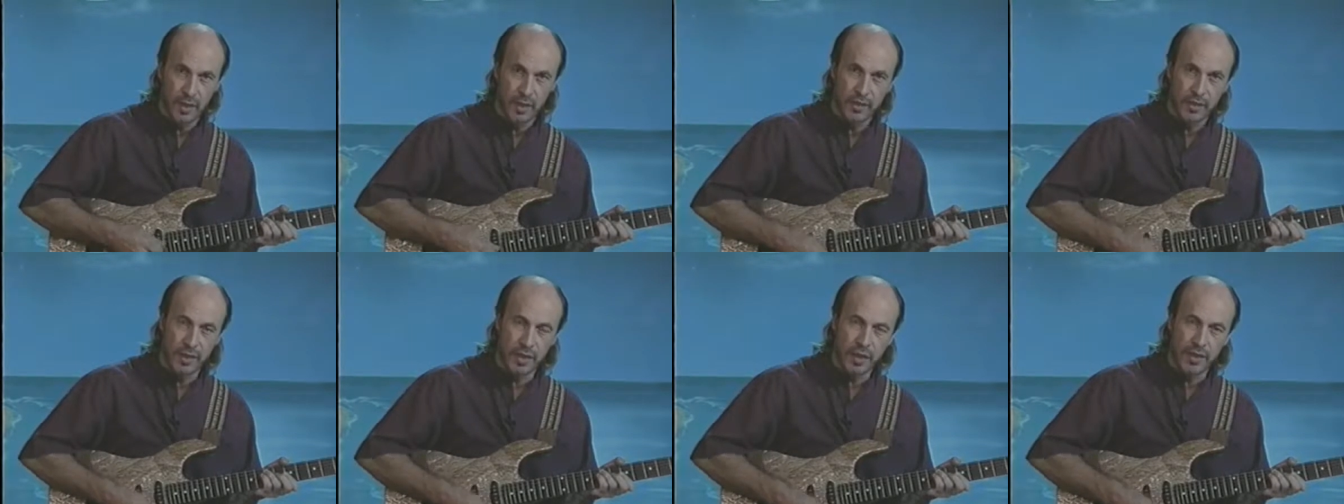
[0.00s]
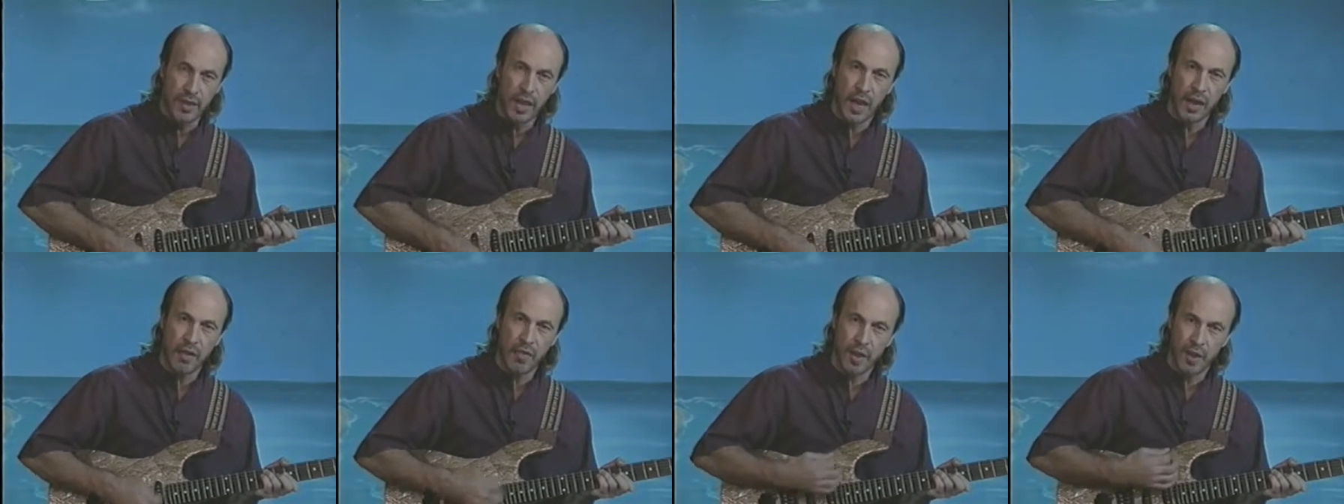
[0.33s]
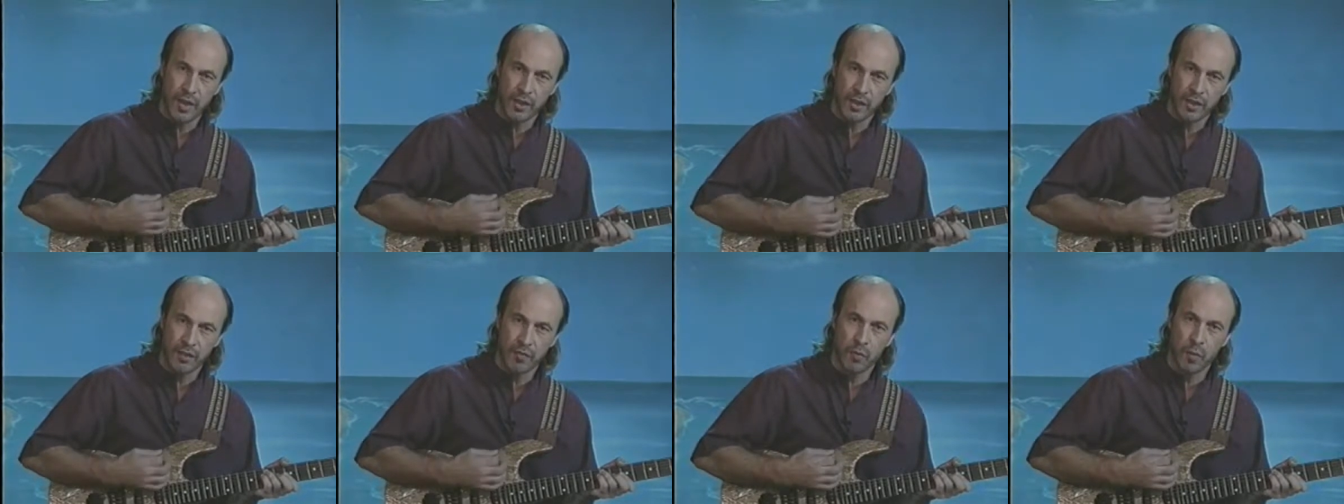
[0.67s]
the
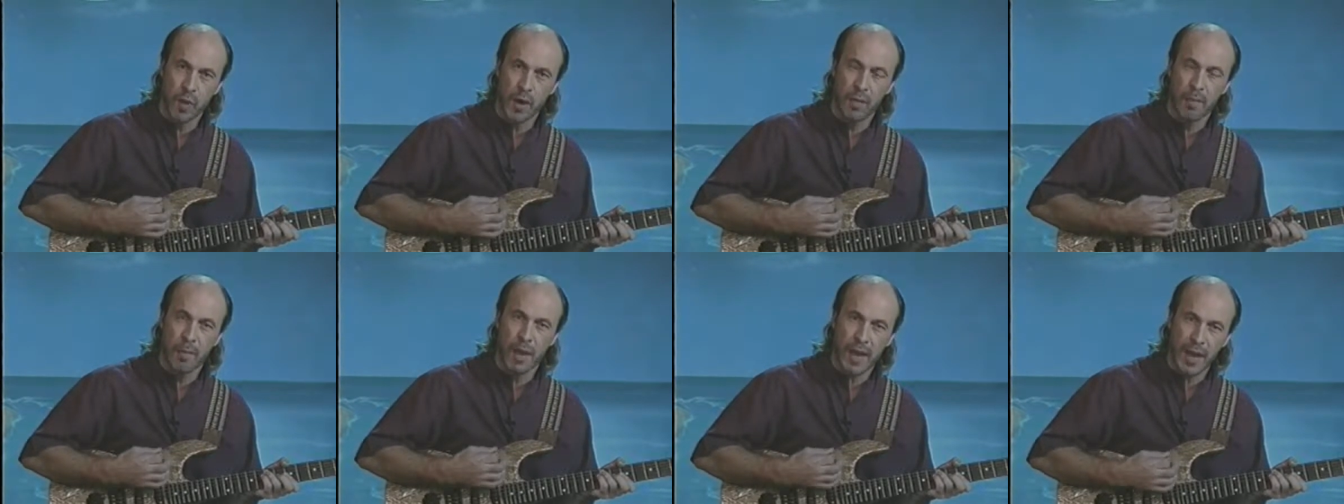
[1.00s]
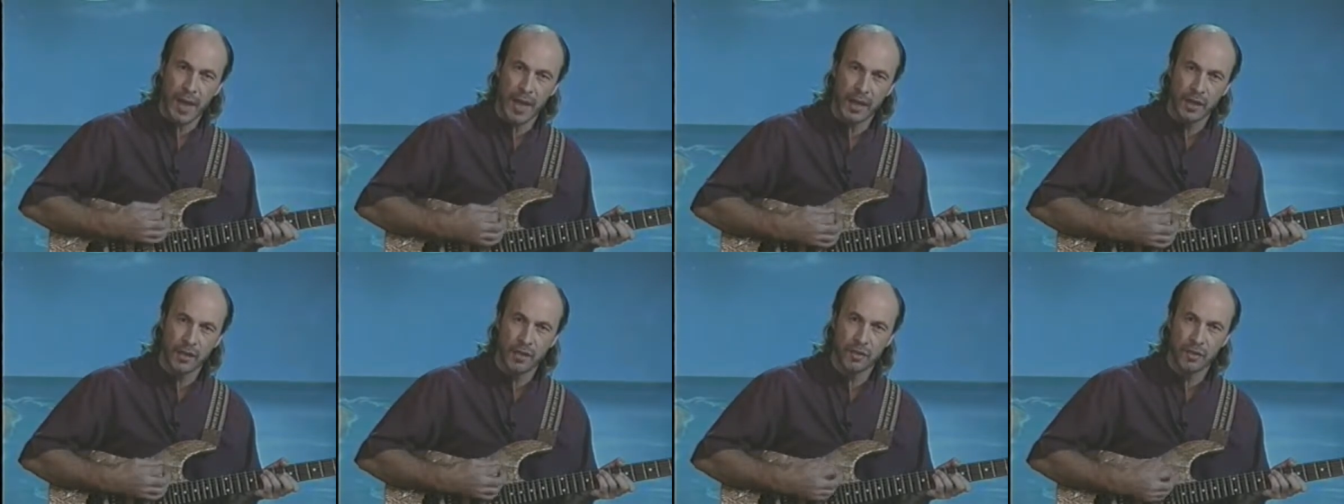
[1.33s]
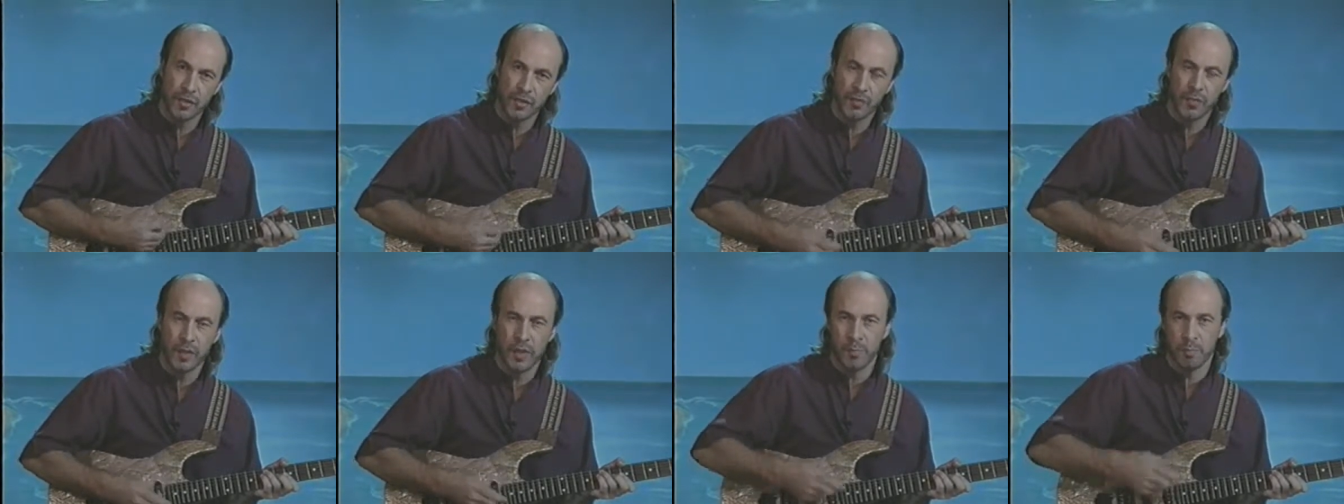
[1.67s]
direction of where my hand
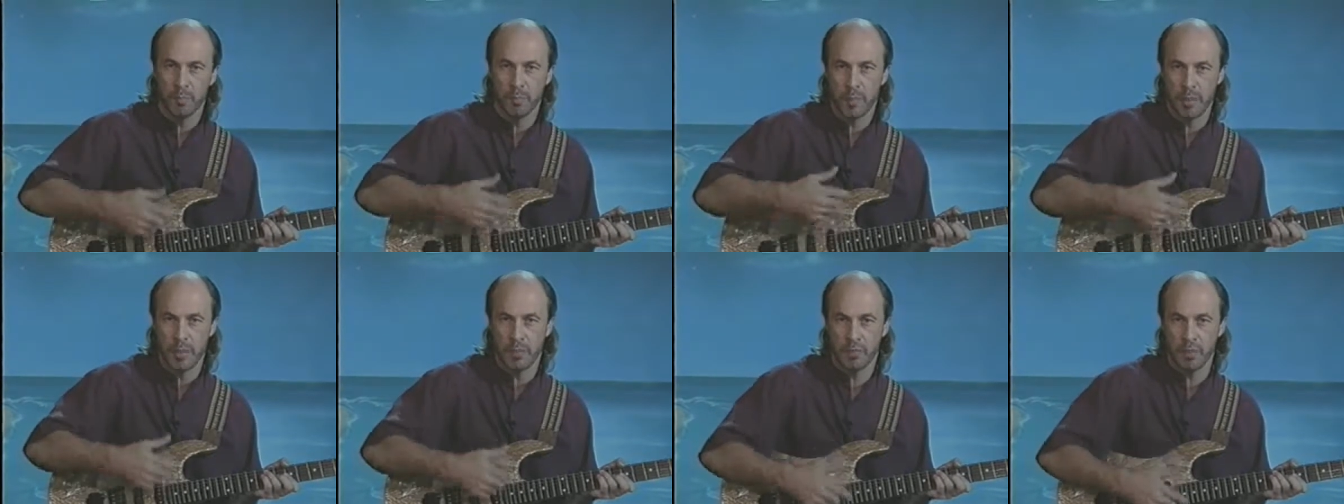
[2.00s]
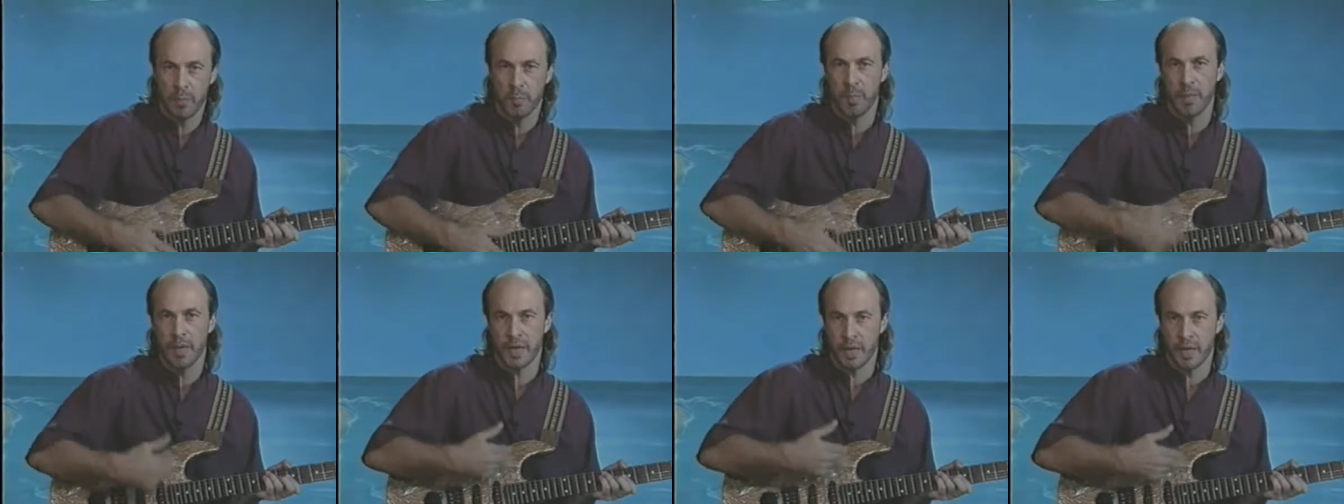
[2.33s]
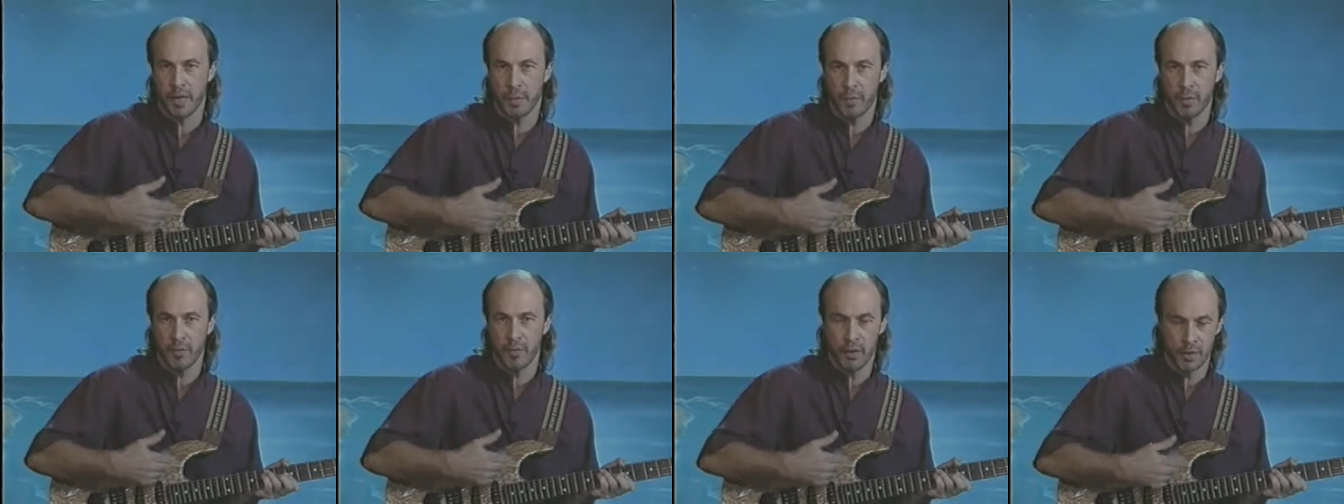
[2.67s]
should be for picking
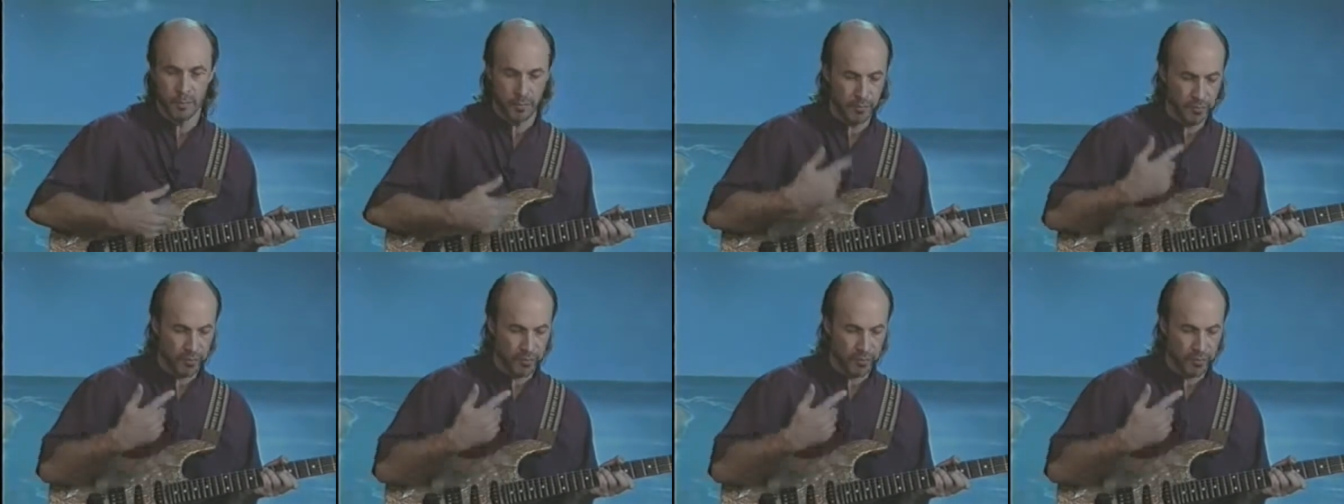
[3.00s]
up the rhythm.